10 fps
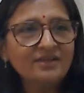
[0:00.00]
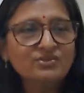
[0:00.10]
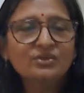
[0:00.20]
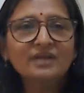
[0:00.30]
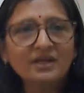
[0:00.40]

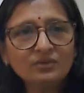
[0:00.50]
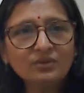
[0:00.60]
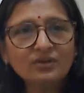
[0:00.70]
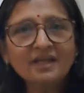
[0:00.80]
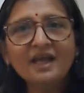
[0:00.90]
So nano
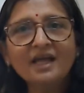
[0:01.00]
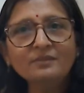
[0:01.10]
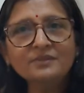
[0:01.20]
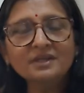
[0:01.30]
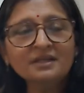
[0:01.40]
coating
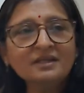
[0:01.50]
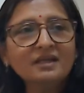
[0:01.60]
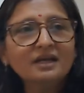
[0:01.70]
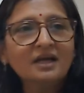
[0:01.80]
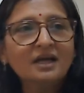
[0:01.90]
helps in
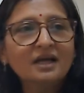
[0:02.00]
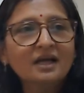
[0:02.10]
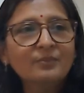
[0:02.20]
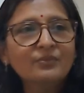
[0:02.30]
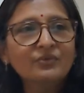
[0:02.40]

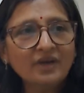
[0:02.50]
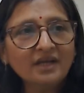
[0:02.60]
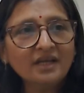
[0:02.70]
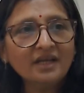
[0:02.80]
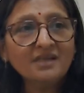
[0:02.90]

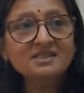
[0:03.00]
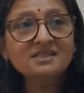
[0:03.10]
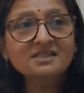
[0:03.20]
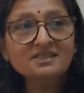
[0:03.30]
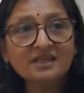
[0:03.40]
providing a
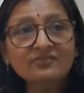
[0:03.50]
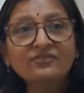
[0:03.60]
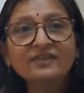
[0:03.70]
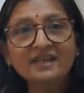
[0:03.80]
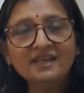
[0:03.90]

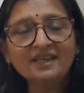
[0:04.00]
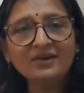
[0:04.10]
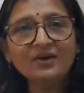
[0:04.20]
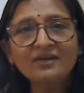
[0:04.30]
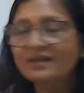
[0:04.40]
self-cleaning
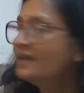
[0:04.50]
or